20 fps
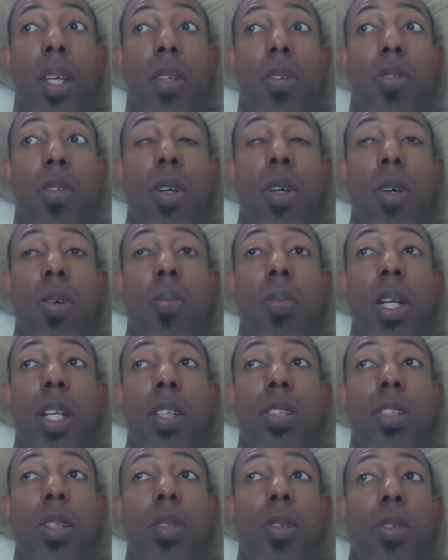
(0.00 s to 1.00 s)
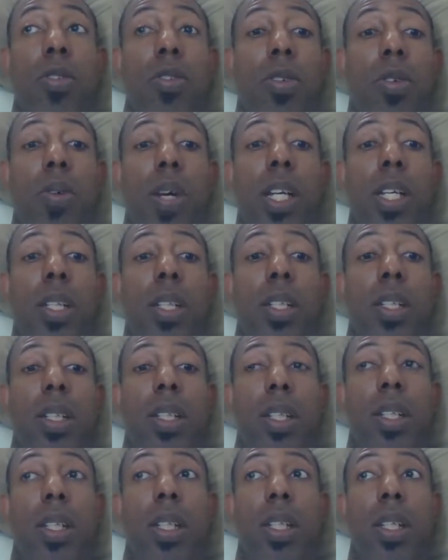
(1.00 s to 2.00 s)
So melatonin is great.
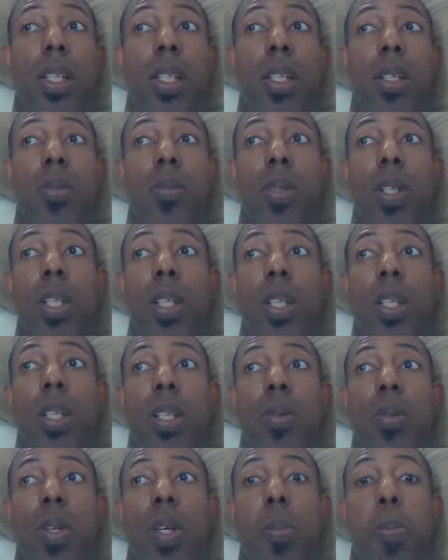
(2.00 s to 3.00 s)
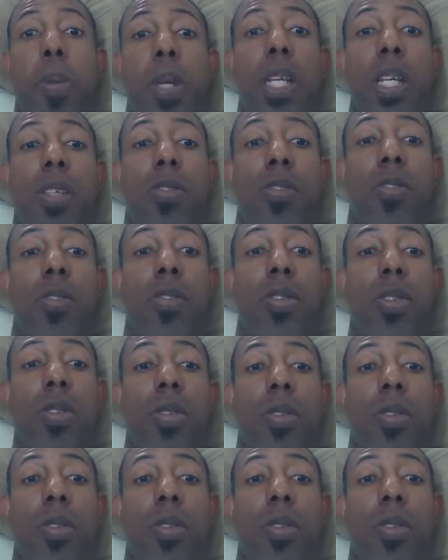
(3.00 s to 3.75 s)
When it peaks,